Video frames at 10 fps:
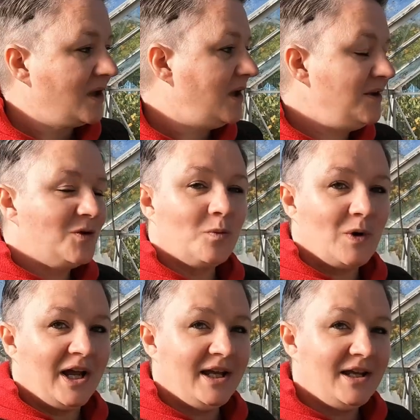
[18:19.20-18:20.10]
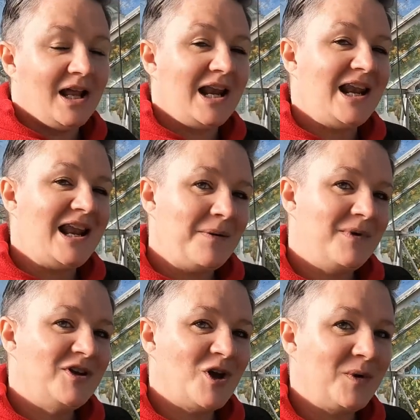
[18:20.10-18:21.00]
Either way, let
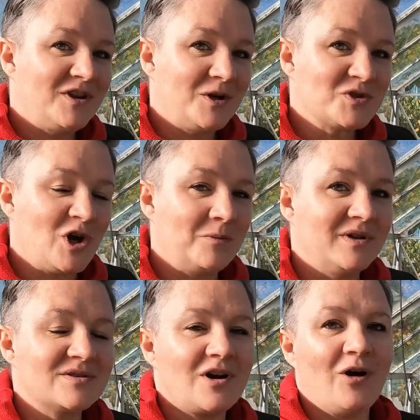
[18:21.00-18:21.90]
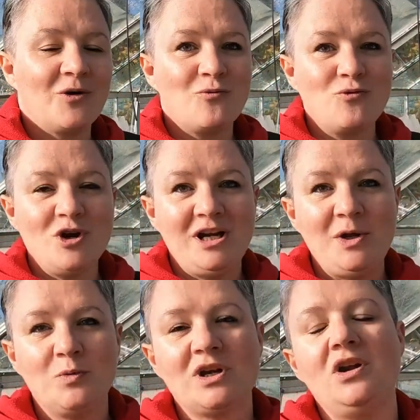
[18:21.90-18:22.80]
me know in those comments. I really
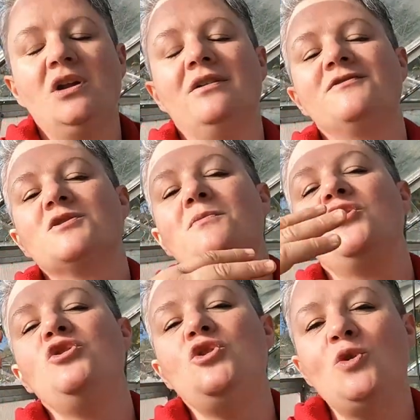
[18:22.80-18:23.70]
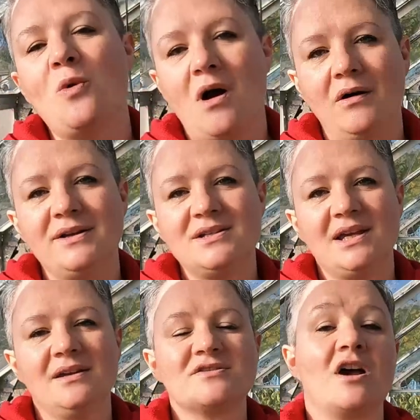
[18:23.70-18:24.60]
would love some new
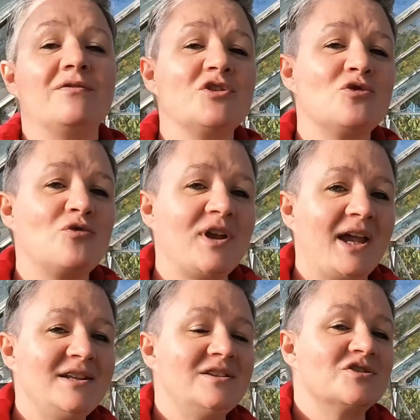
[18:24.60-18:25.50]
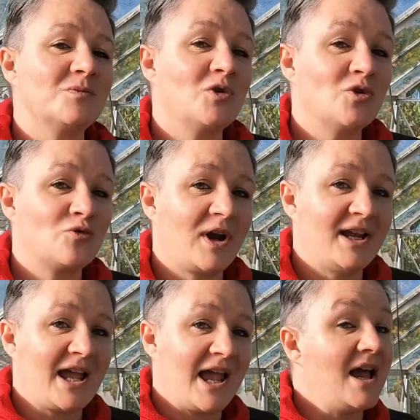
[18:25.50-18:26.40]
ideas of creating some
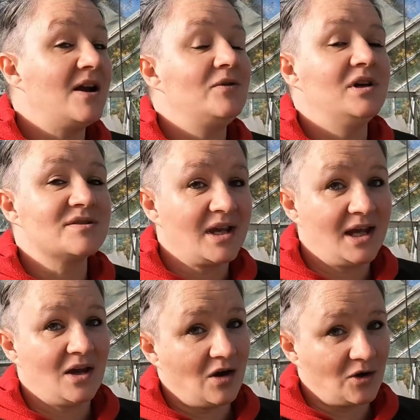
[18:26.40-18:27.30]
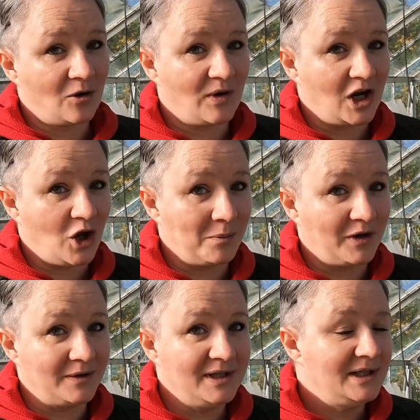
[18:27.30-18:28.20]
great areas here on our allotment.